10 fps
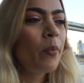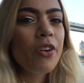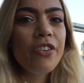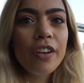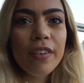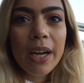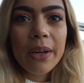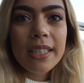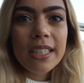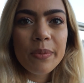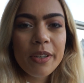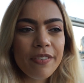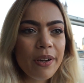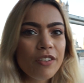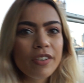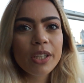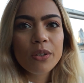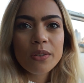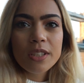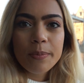Wandered around and we found a really
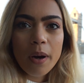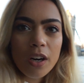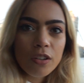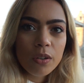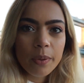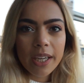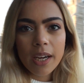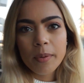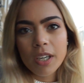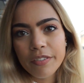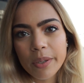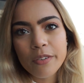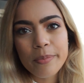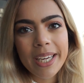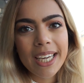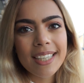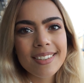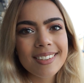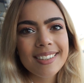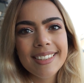cool spot. Wait, I'm covering it with my
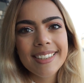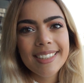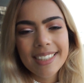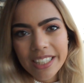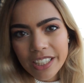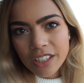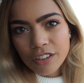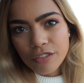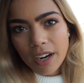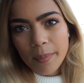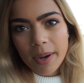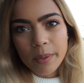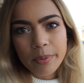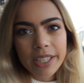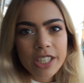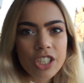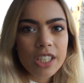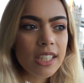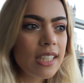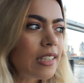head. Right by the bridge,
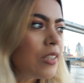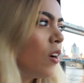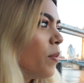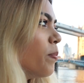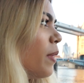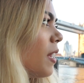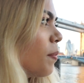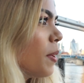and there's not many